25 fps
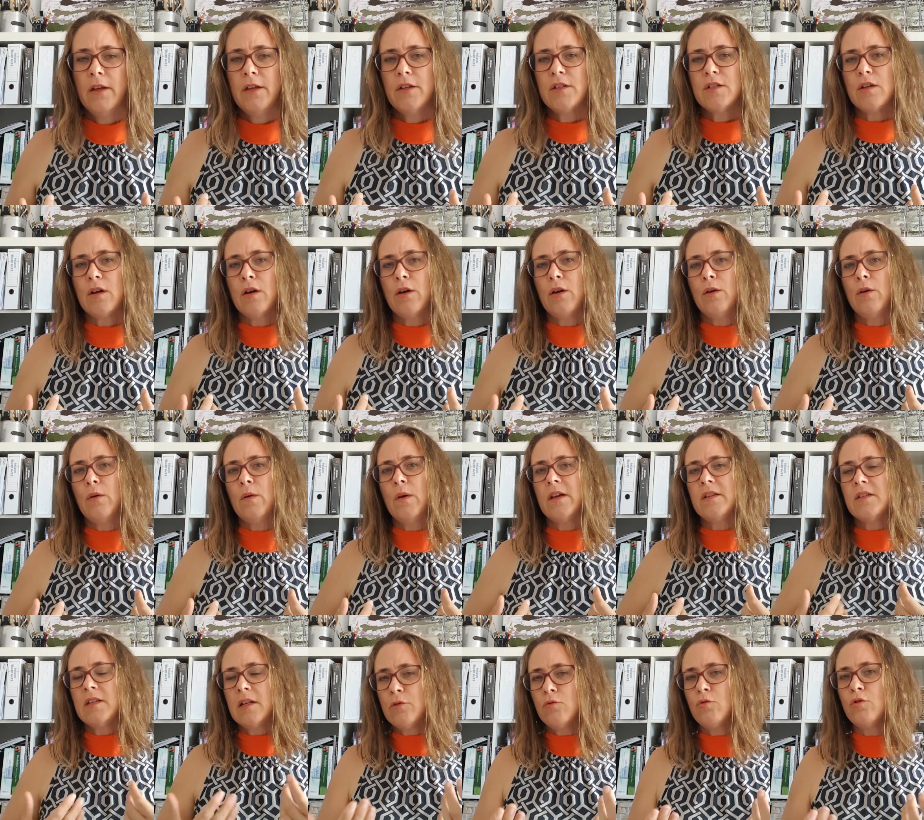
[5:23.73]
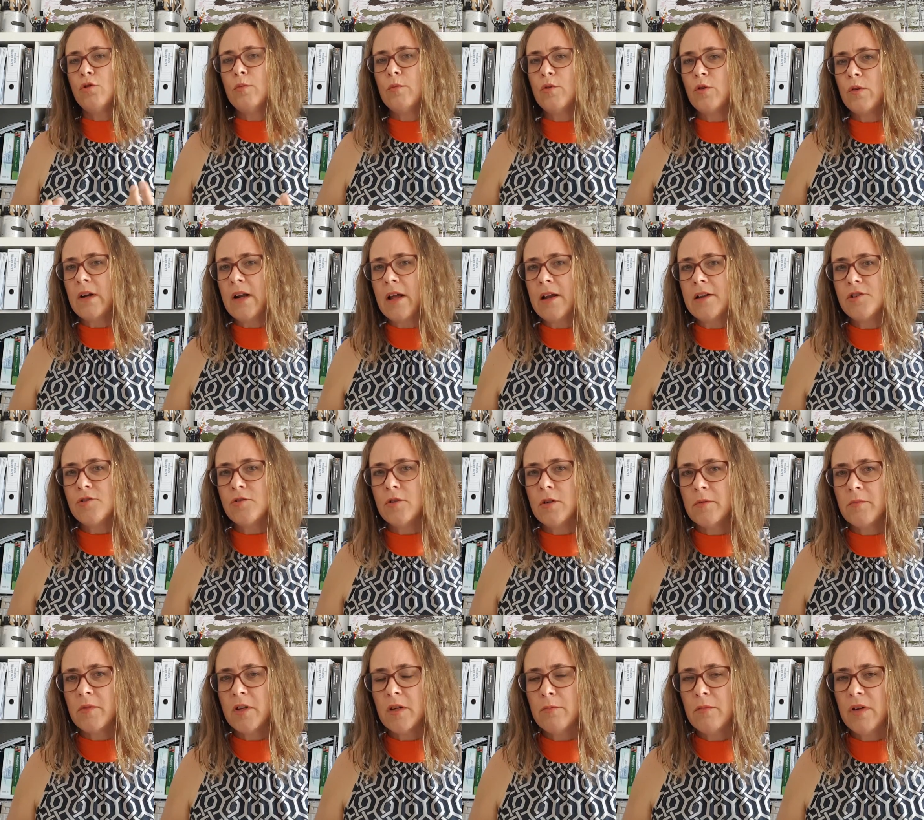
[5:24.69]
So a sunroom or an
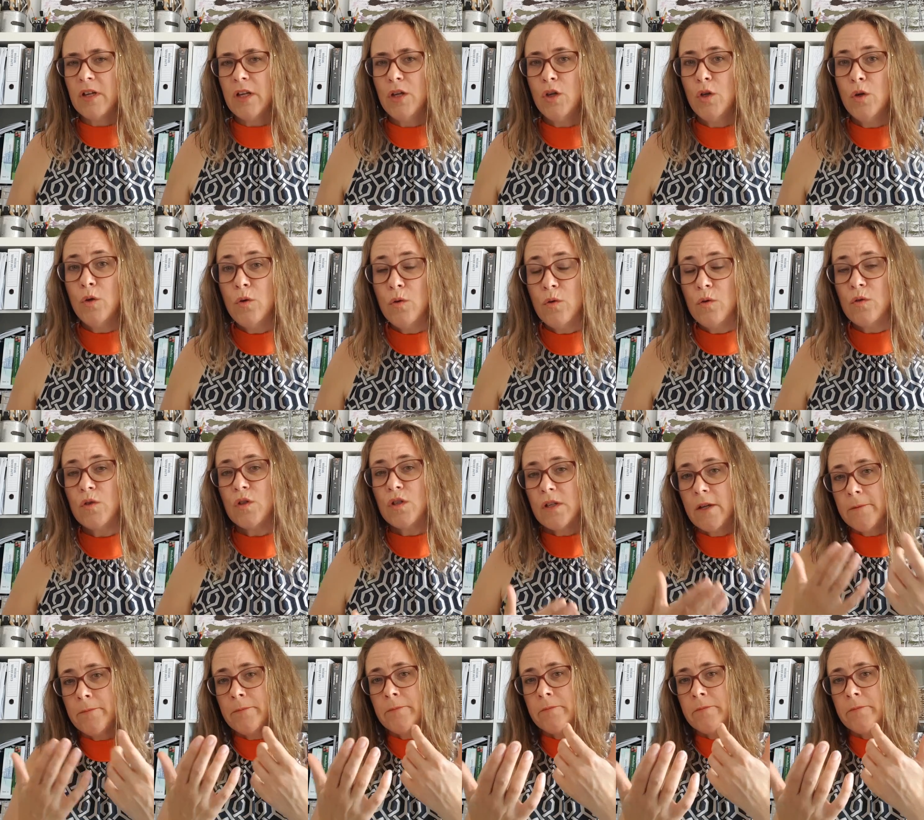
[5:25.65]
atrium can be used